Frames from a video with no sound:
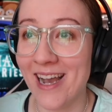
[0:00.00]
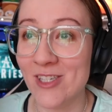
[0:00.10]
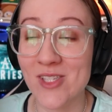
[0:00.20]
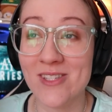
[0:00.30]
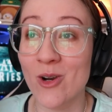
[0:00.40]
I
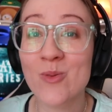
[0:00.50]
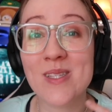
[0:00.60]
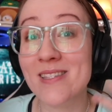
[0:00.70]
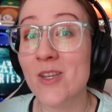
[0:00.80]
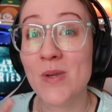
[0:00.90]
just don't
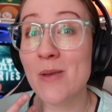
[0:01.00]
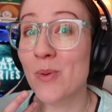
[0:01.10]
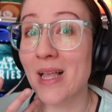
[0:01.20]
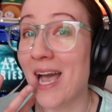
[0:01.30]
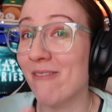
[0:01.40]
see
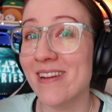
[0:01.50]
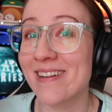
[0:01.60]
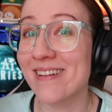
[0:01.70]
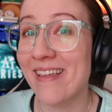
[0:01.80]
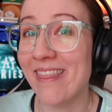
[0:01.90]
people
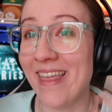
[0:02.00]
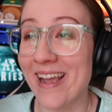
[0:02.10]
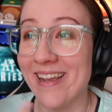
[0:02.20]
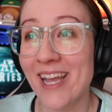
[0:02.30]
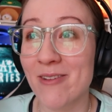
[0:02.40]
having
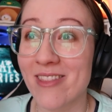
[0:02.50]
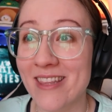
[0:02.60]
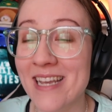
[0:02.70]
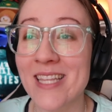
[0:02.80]
that kind of a thing.